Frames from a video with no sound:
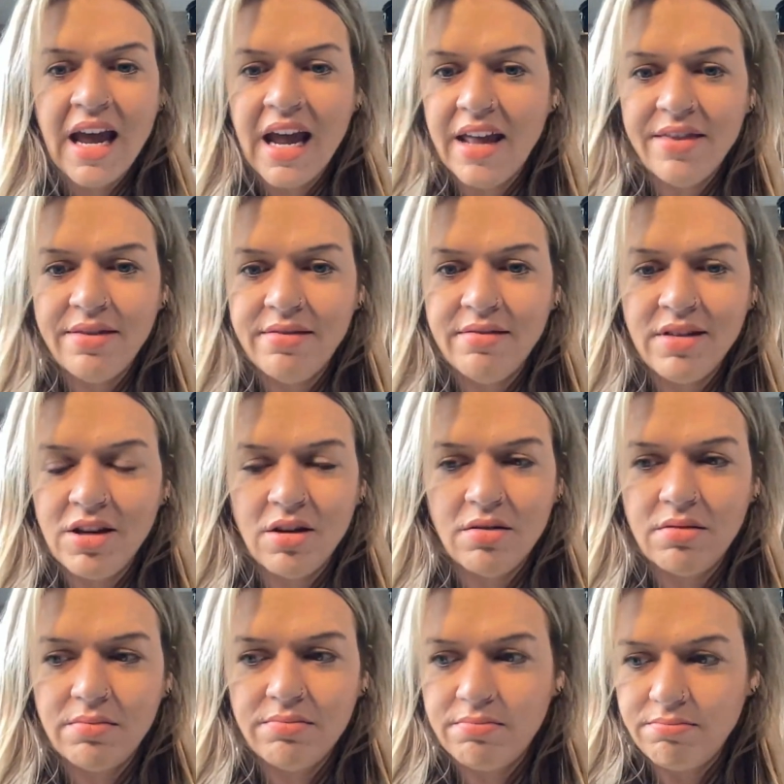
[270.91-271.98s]
and,
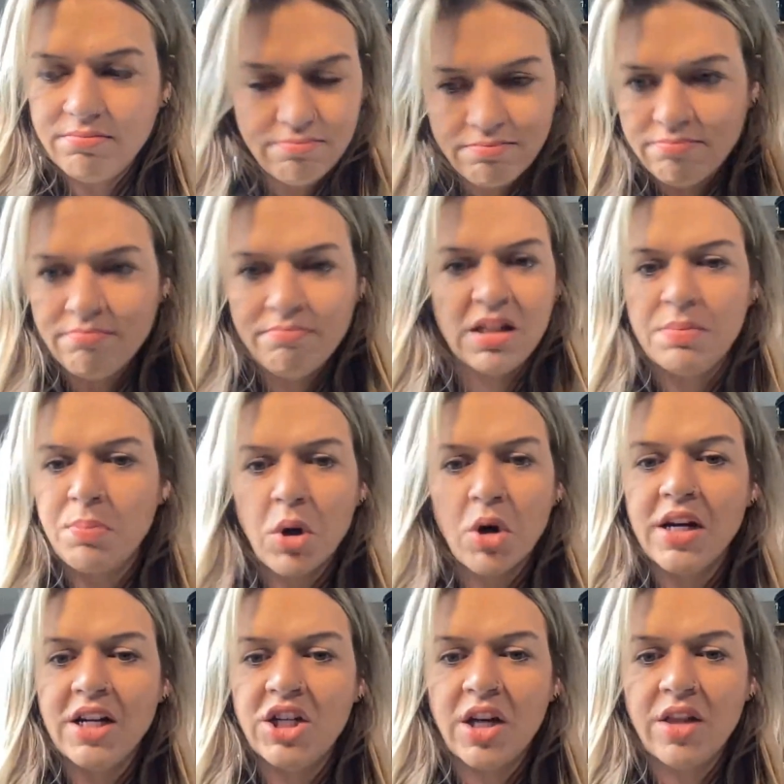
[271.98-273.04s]

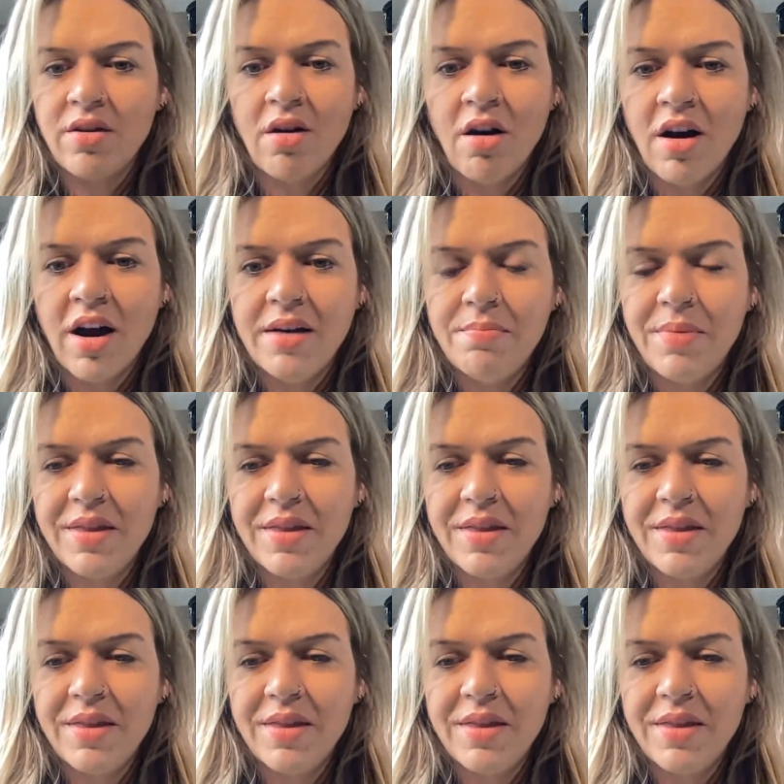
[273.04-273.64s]
spurring each other on.